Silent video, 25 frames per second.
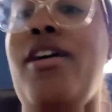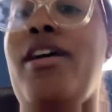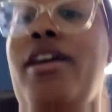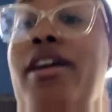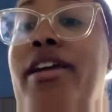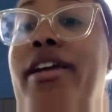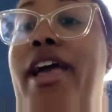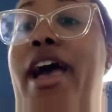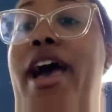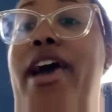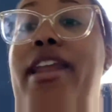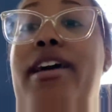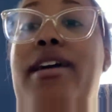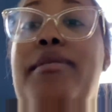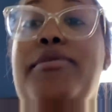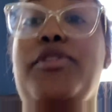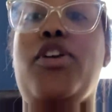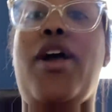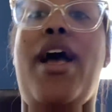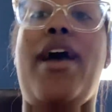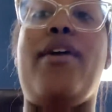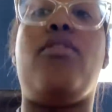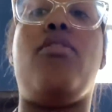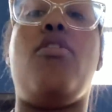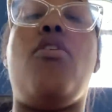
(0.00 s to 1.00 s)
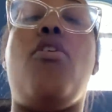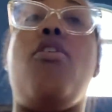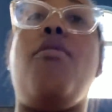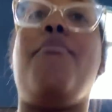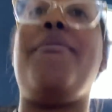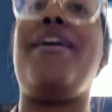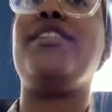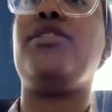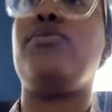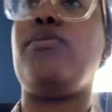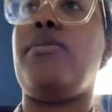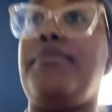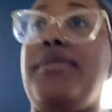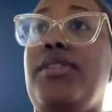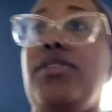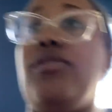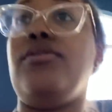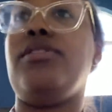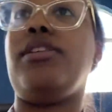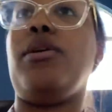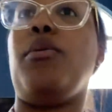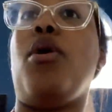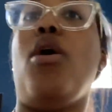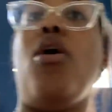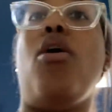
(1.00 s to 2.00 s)
got up, tried on all my swimsuits.
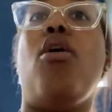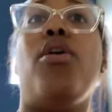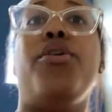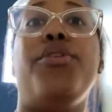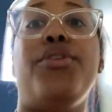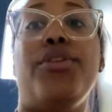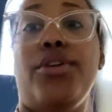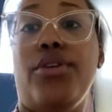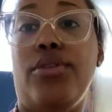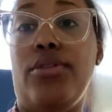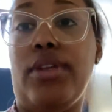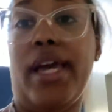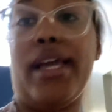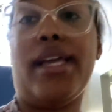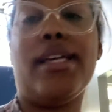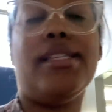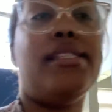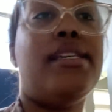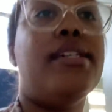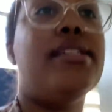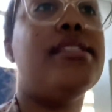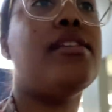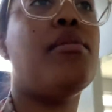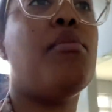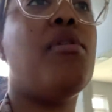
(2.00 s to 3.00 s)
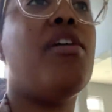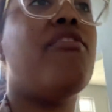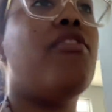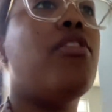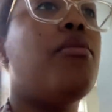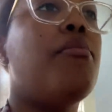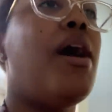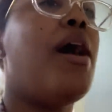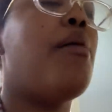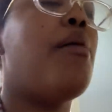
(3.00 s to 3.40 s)
They were all new. Like I said, some of them I